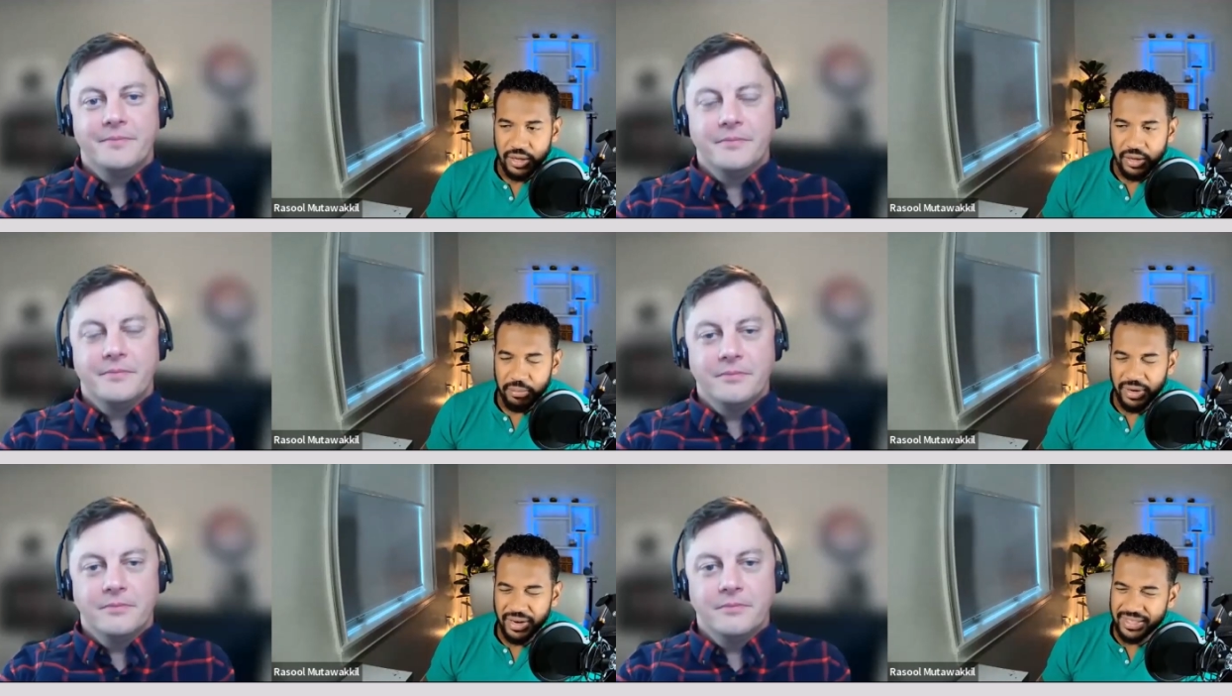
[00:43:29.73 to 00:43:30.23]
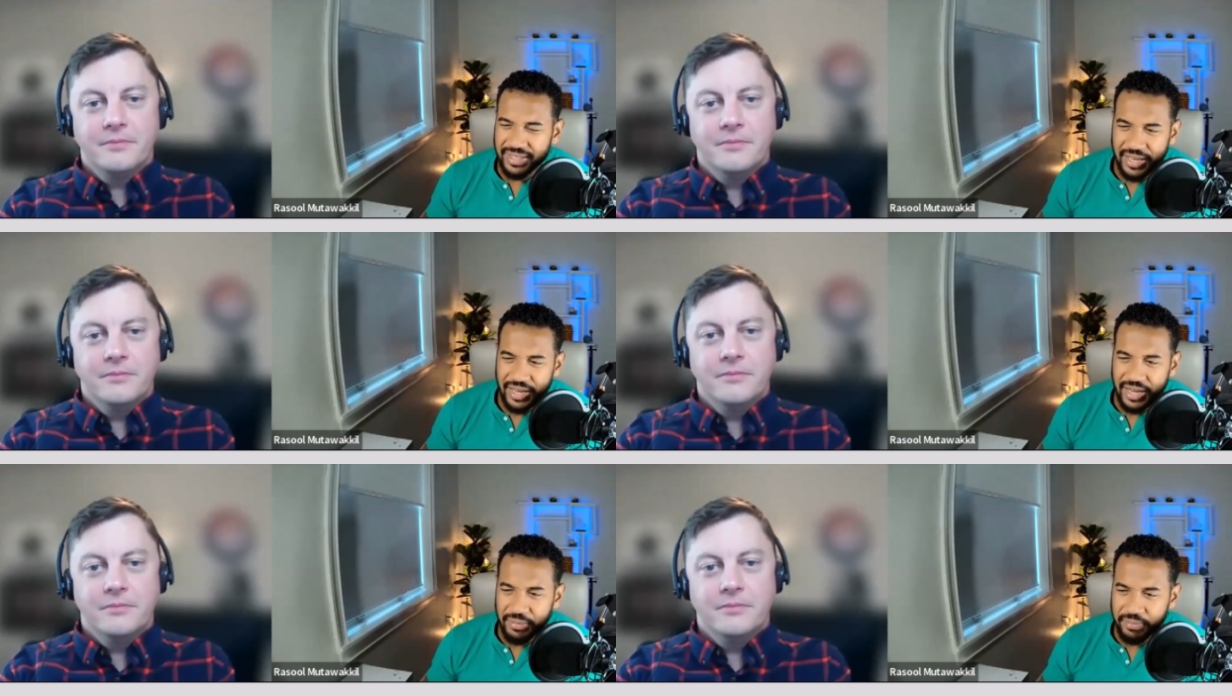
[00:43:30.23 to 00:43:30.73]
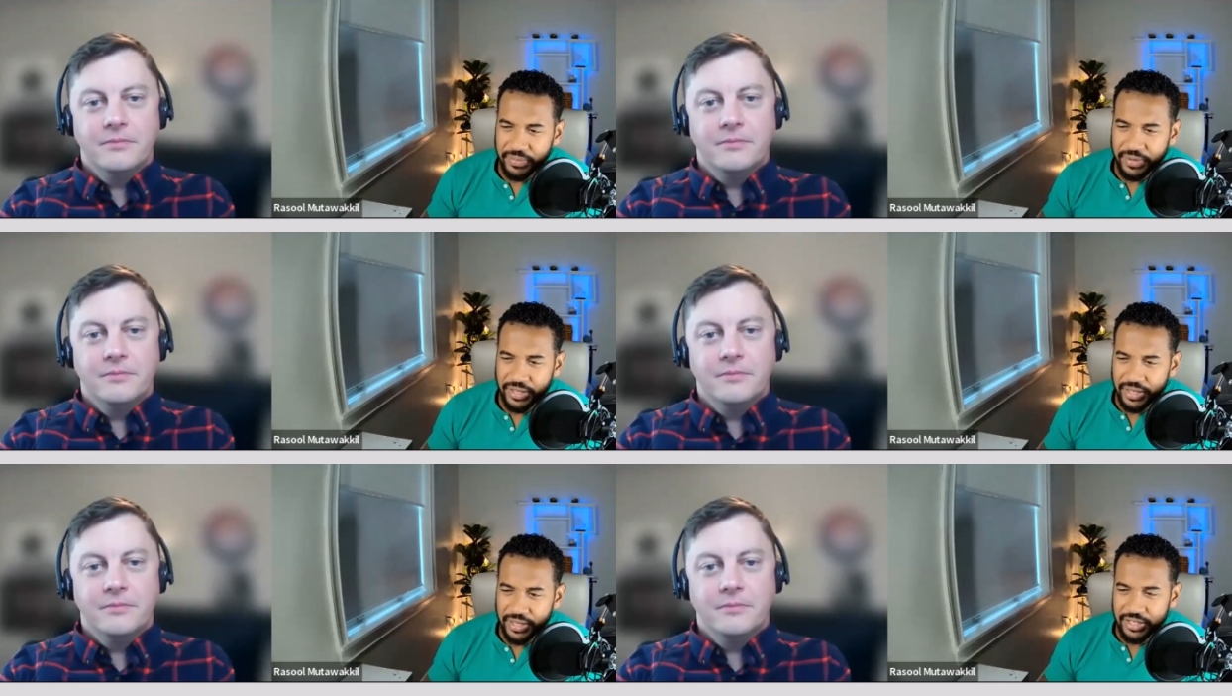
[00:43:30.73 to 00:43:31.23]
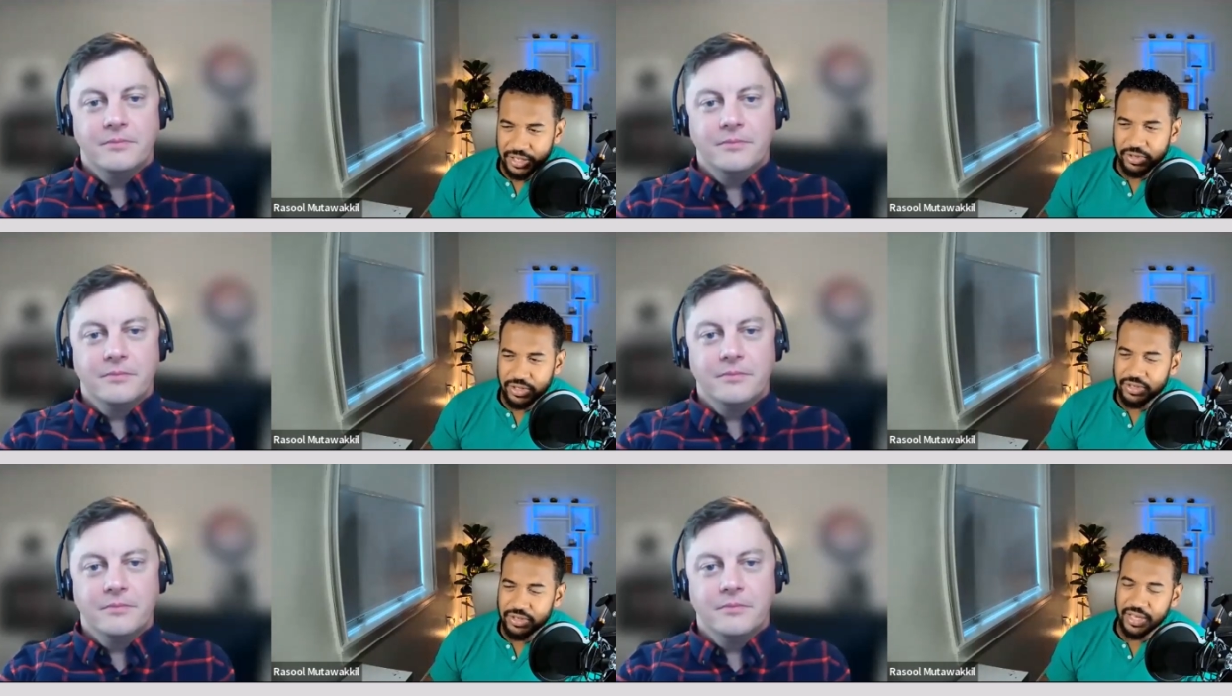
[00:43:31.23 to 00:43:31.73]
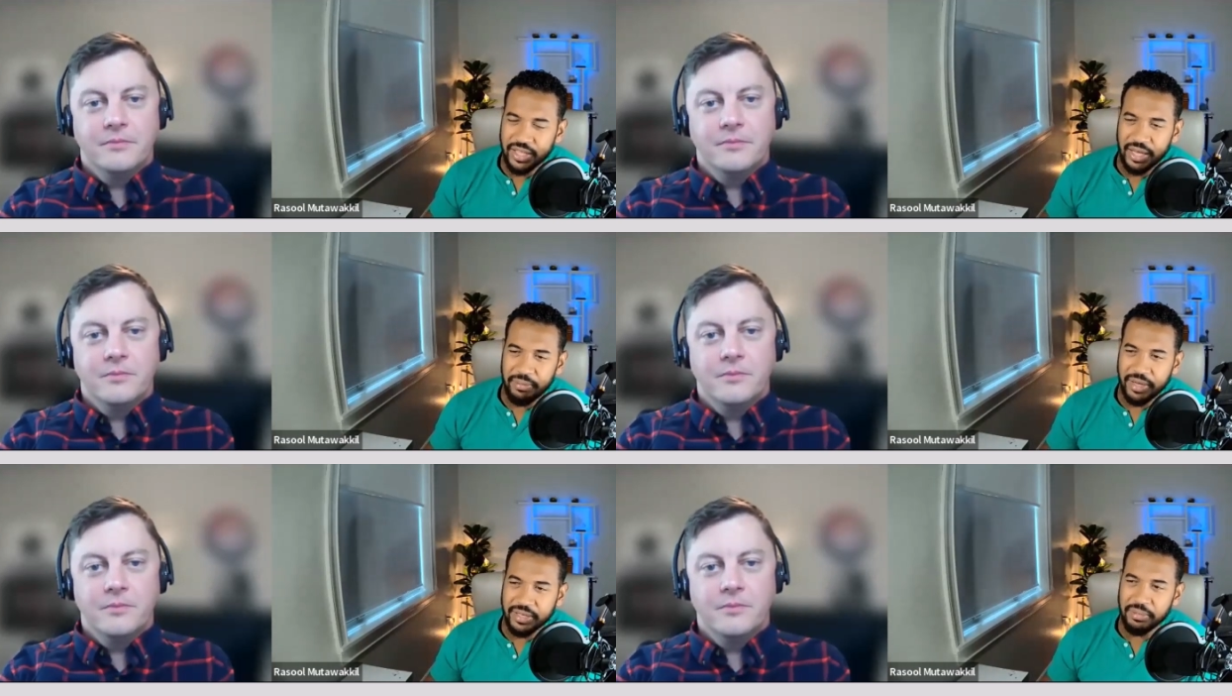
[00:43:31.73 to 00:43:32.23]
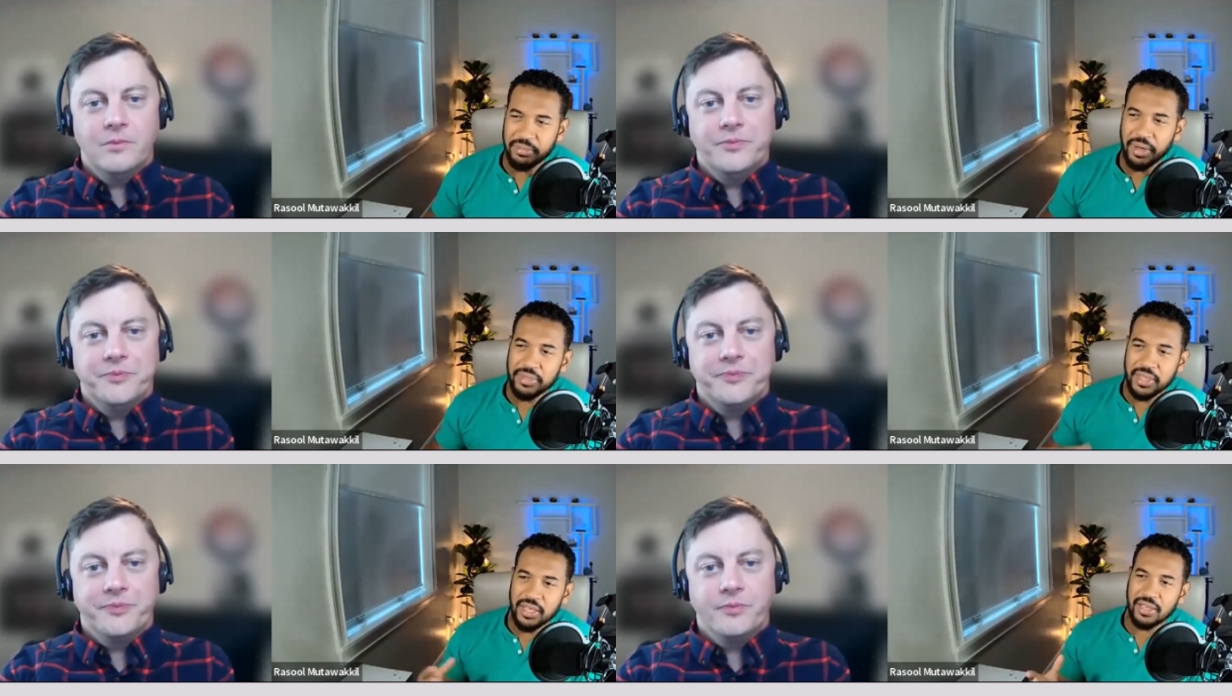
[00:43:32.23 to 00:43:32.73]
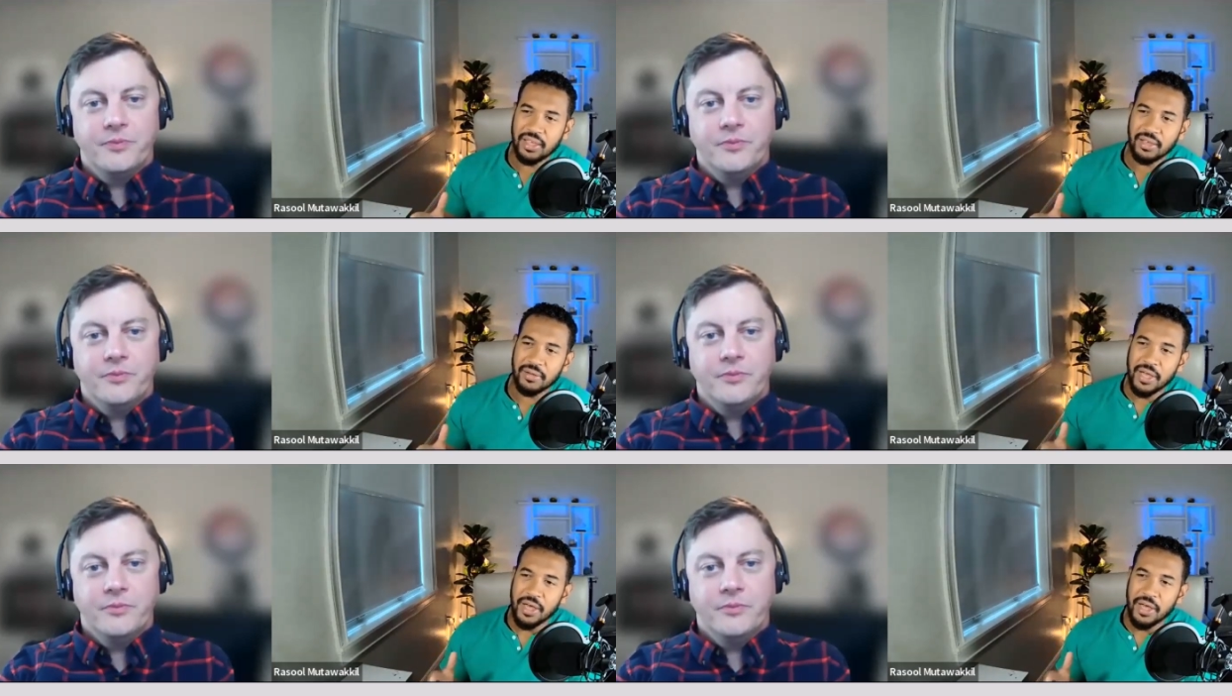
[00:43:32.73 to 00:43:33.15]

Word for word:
Speaker 1: but at the time, it's interesting you say that because I'm, I'm thinking